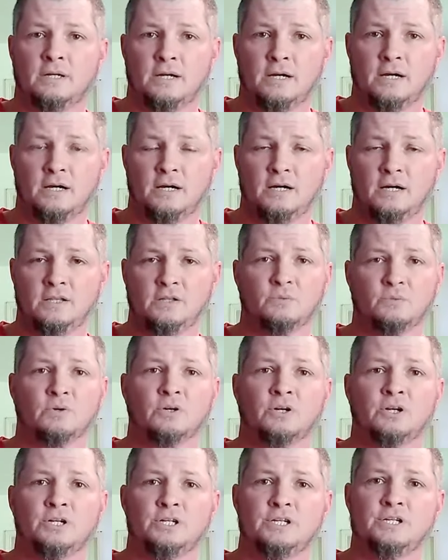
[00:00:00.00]
uh, that we're
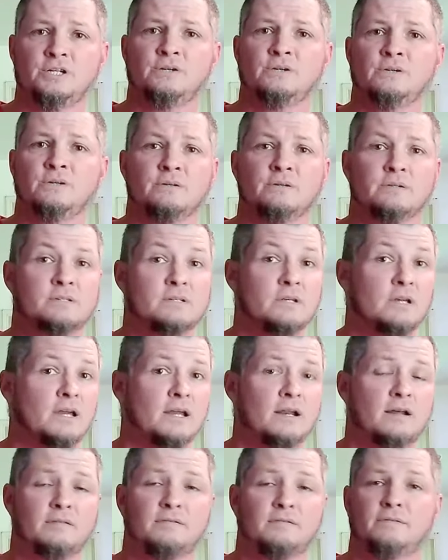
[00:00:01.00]
going to use, and
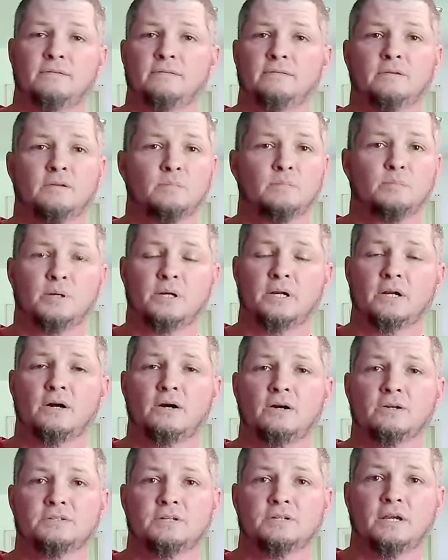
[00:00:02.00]
I've put it
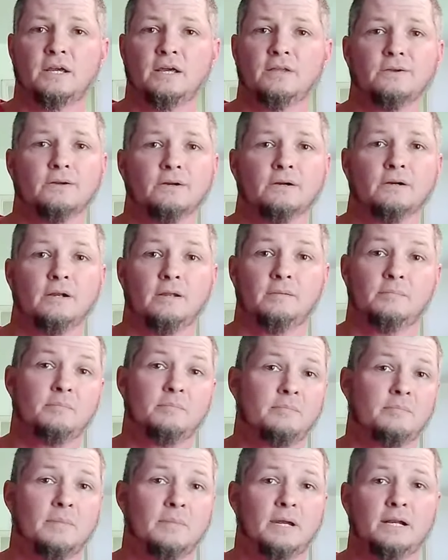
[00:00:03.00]
all together and
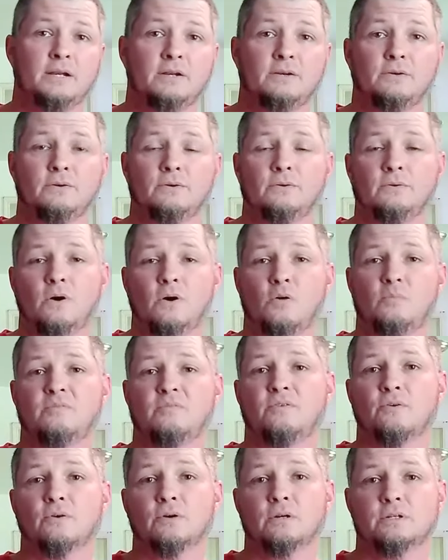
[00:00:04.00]
made a new home
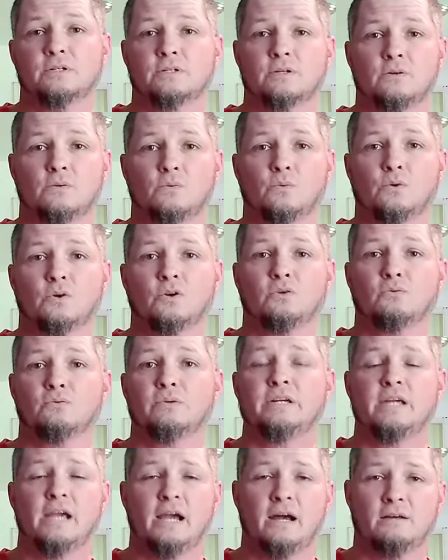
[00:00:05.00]
for it. So we're going to
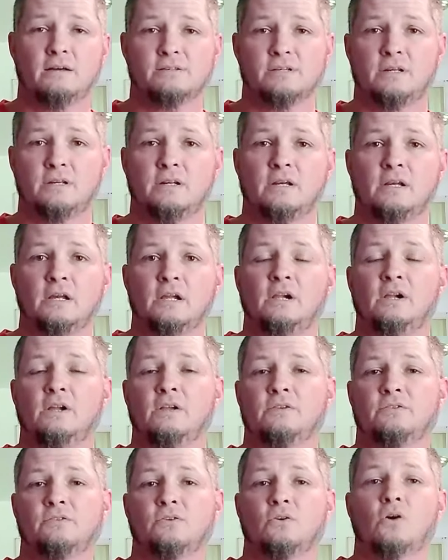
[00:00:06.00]
rehouse it.
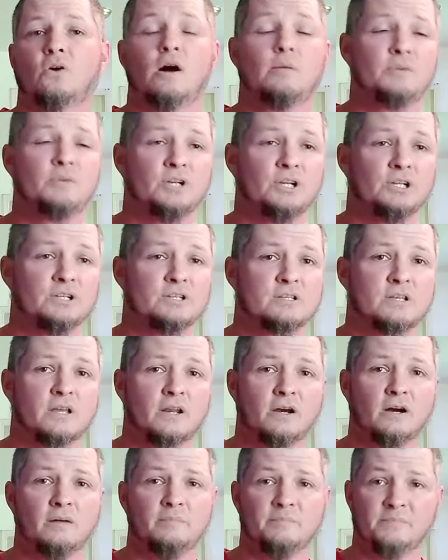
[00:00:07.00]
So I'm going to get set
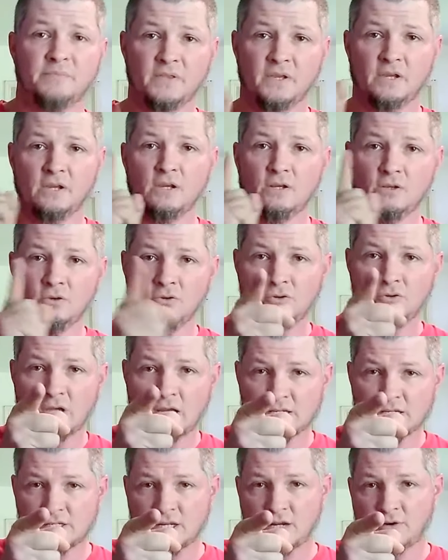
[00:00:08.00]
up. You
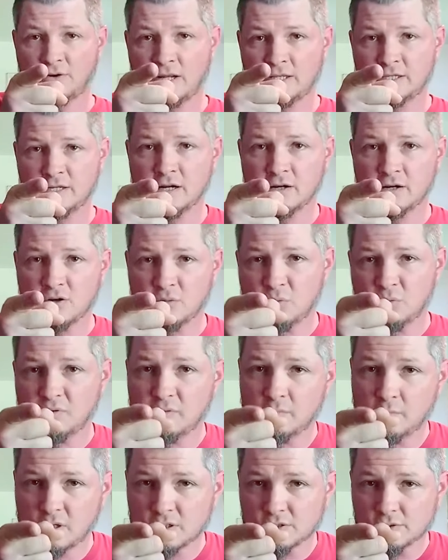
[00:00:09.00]
guys stay right there and don't move a
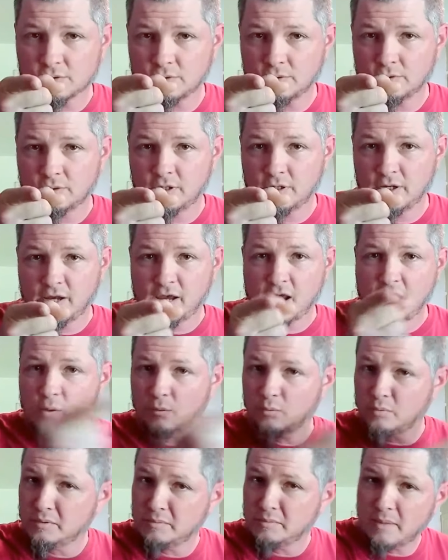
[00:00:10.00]
muscle, and
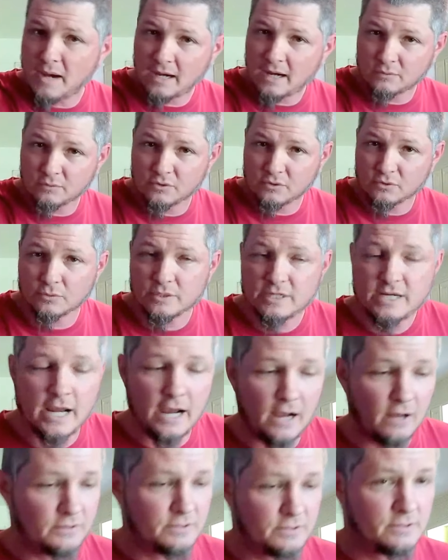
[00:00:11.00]
we'll be back with a
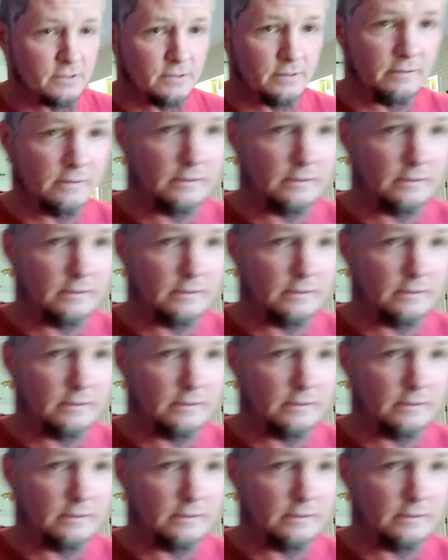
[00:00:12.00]
rehouse.